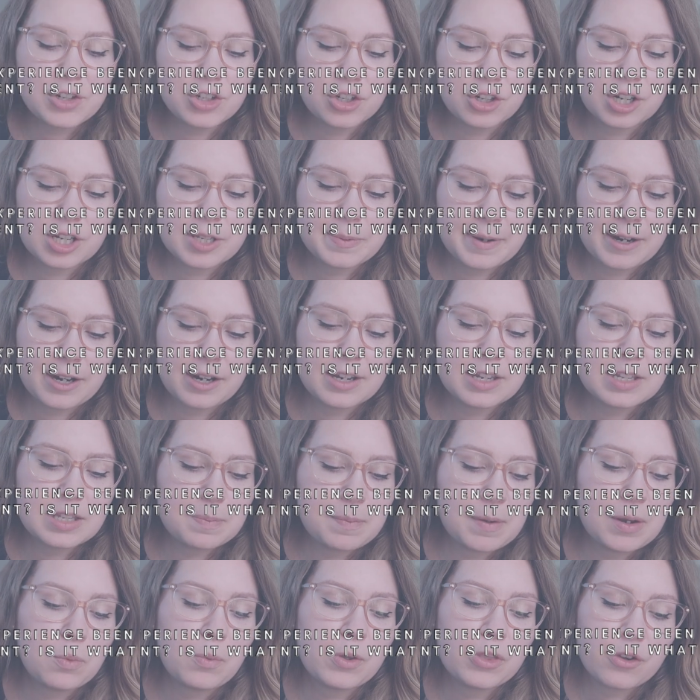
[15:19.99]
has your experience
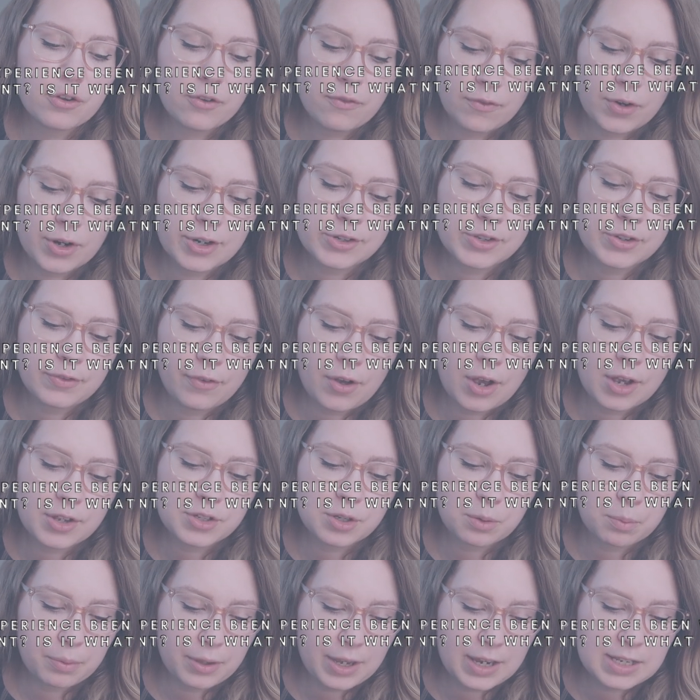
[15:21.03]
been with your first
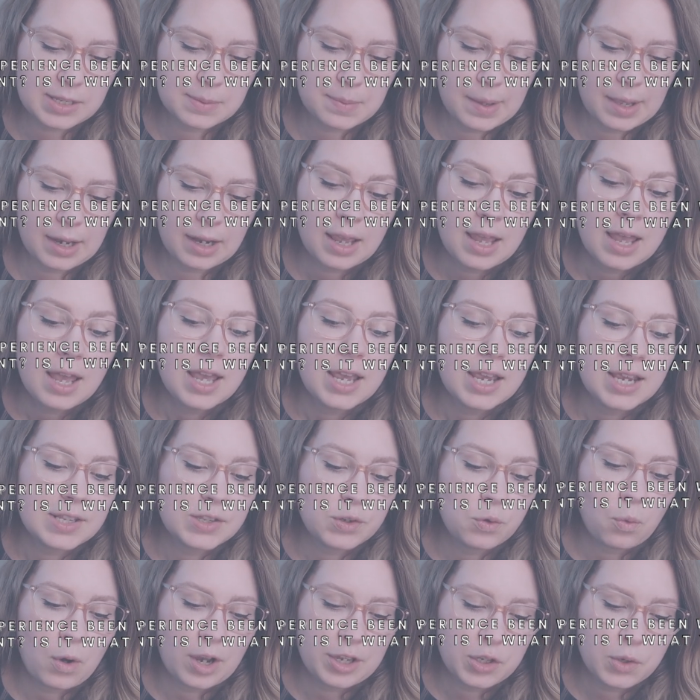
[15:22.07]
foster placement? Is
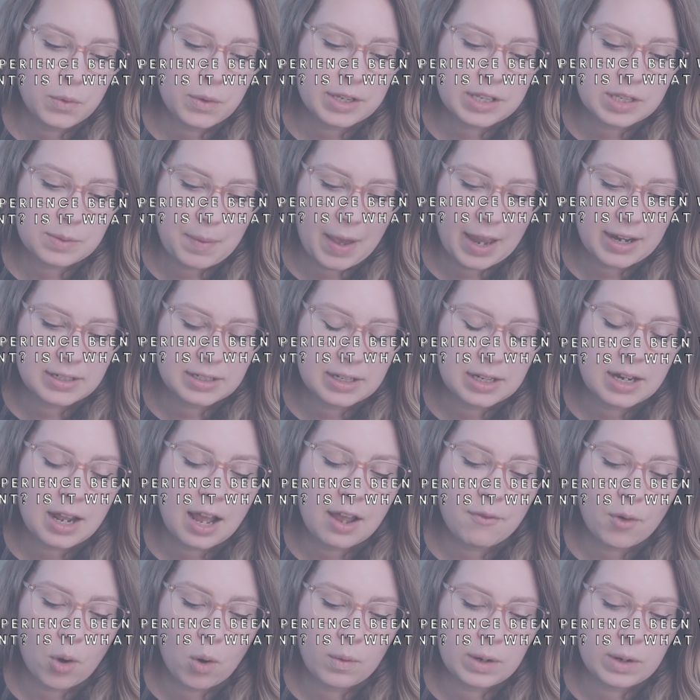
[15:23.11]
it what you expected? I've